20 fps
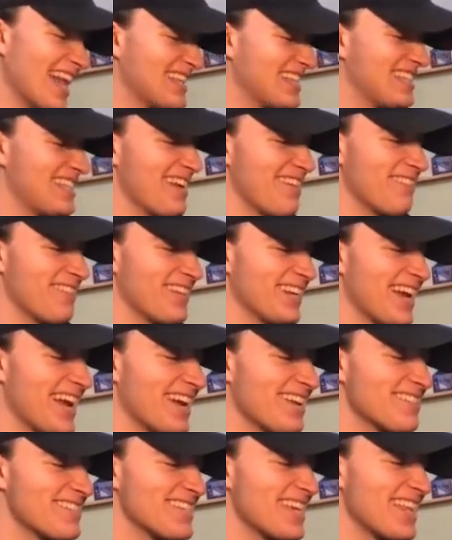that's definitely not how
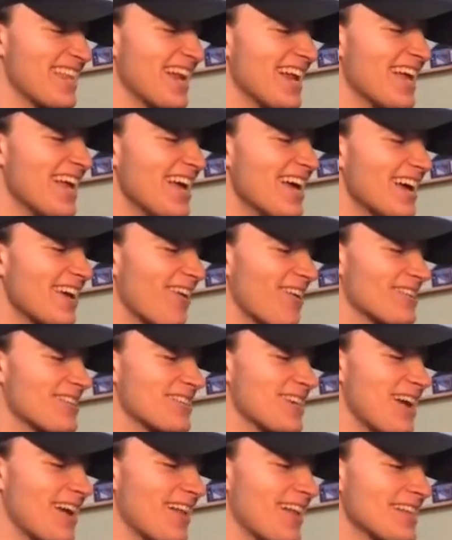you say that.
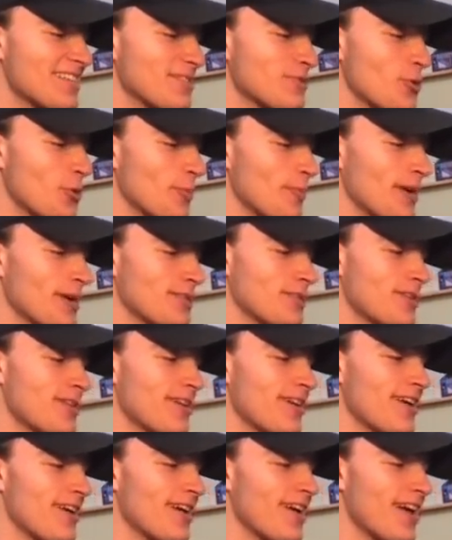Carson Kelly, that's a cool
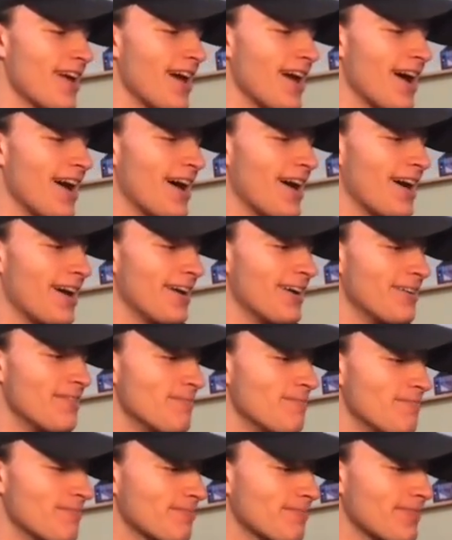picture.
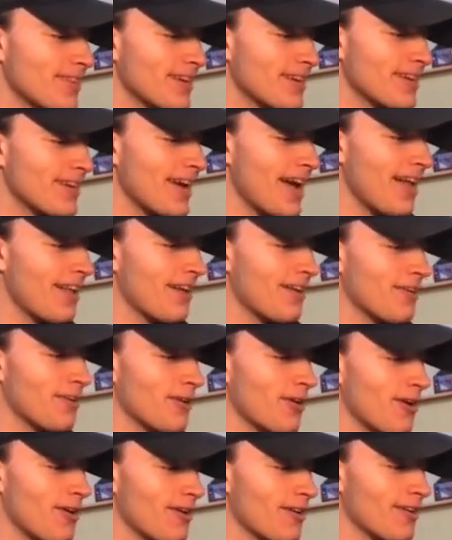Um,
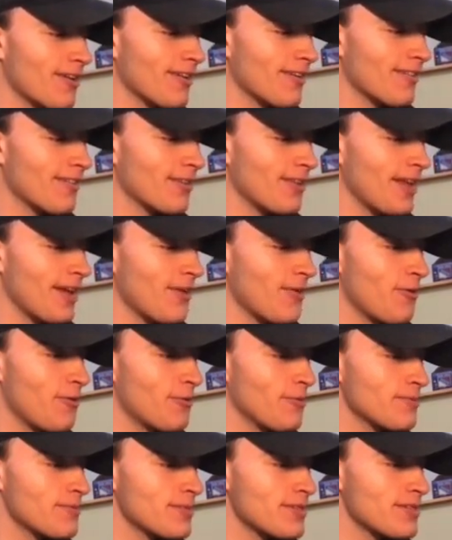Kirk, Clay
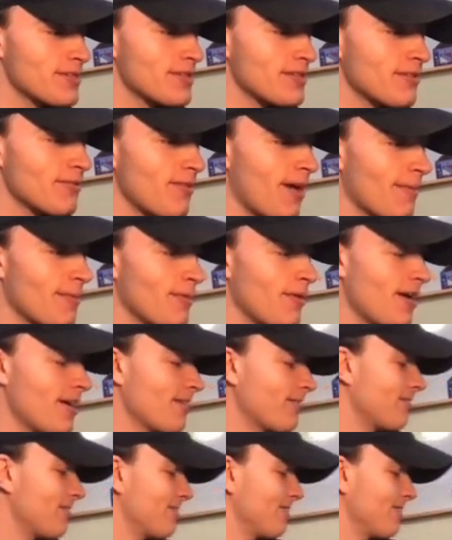Holmes, Robbie Ray.